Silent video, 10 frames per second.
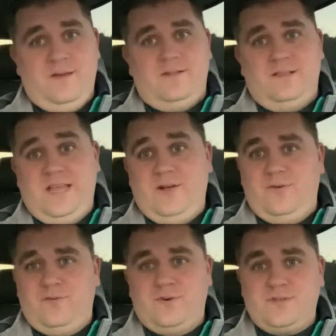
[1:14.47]

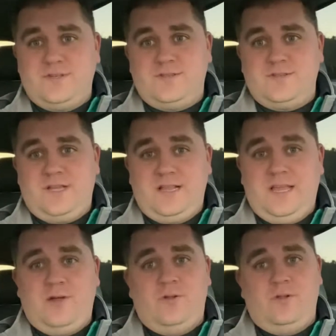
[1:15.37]
legal versus
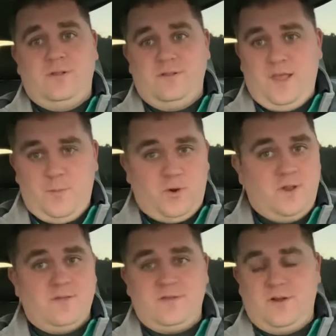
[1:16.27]
illegal
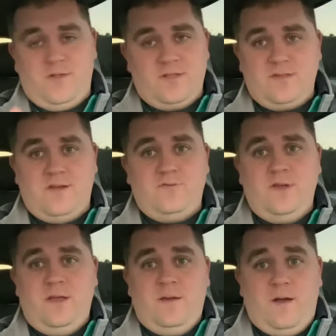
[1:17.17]
immigrants and all that stuff,
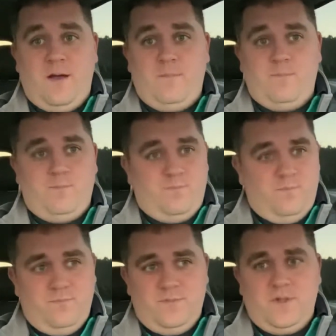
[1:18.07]

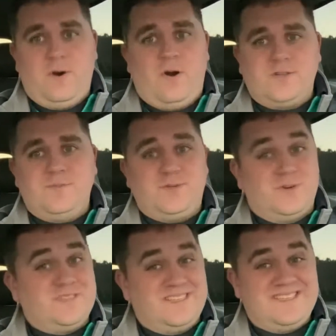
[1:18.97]
there are some
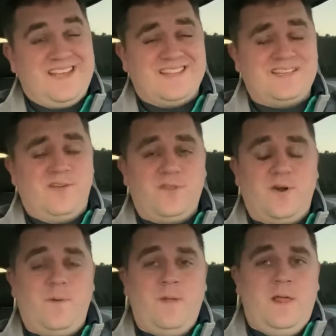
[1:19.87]
interesting stats out
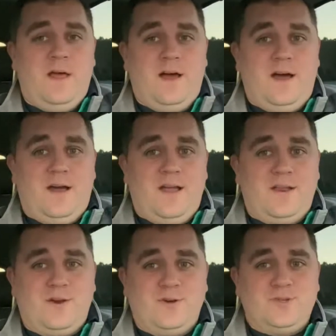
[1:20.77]
there. I
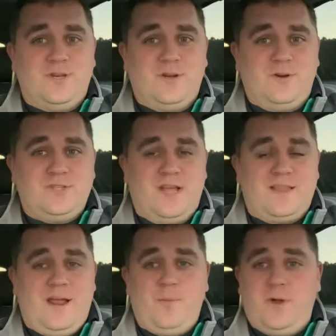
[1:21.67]
encourage you to go check
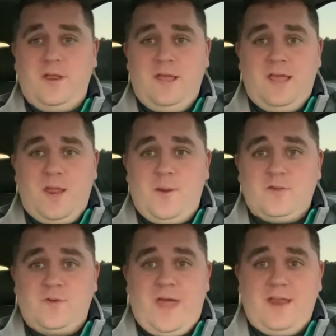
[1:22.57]
that out. But anyway,
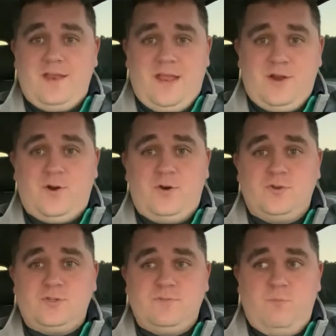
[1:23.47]
so that
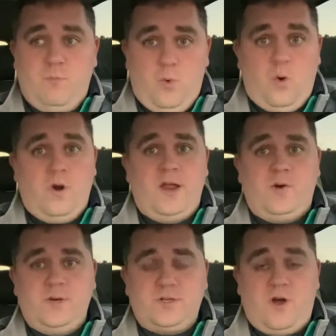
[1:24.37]
incurs more
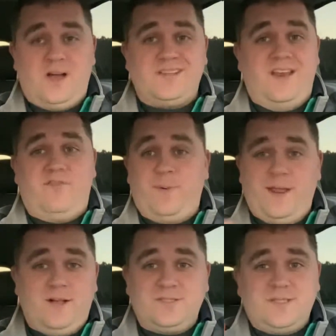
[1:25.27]
increased costs than
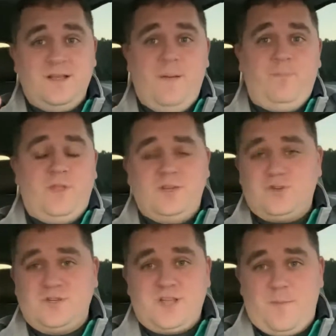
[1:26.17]
everybody else. The
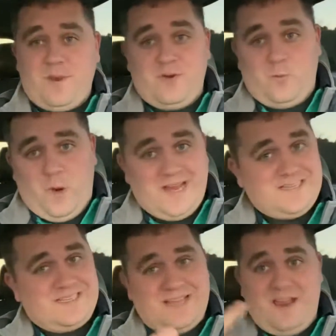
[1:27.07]
insurance company
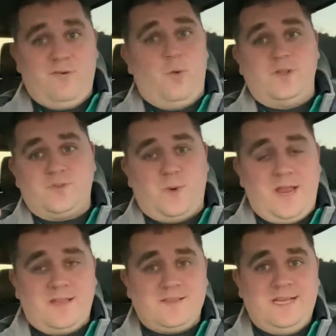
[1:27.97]
raises everyone's
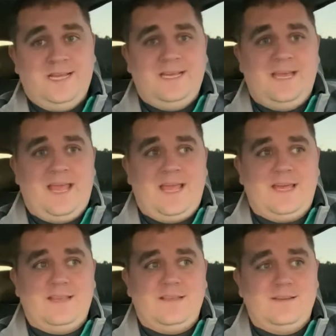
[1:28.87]
rates,
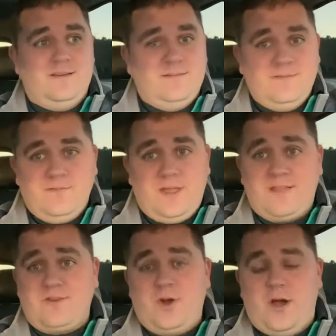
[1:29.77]
and
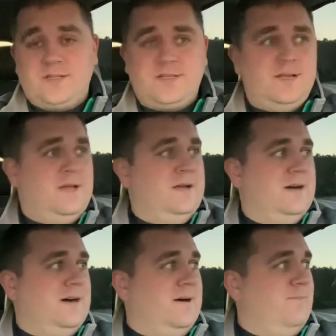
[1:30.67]
that's a cost.
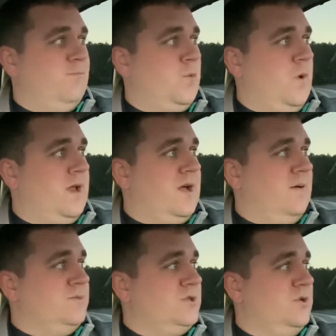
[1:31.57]
When it
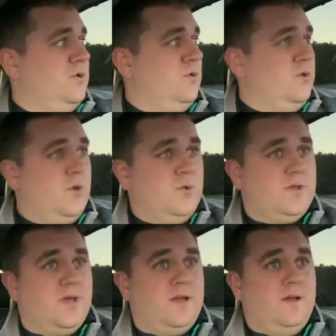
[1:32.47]
comes to
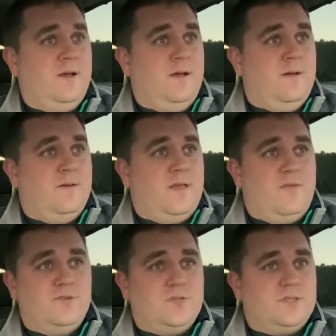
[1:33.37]
using
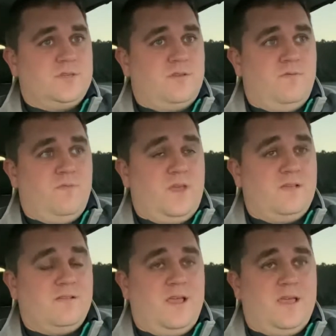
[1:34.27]
even just
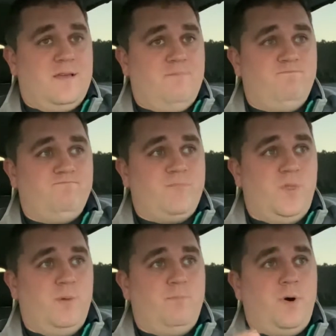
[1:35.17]
things like
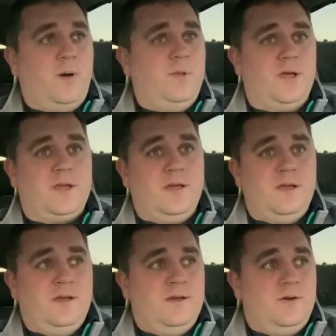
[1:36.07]
the public
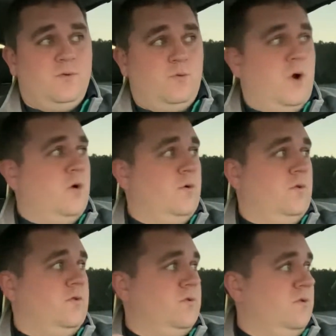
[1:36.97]

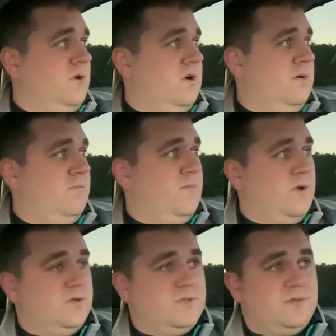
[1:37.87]
roads,
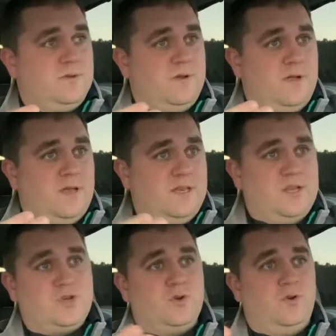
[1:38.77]
there's
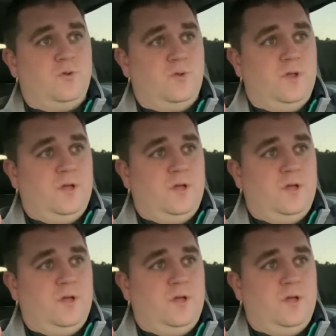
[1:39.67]
additional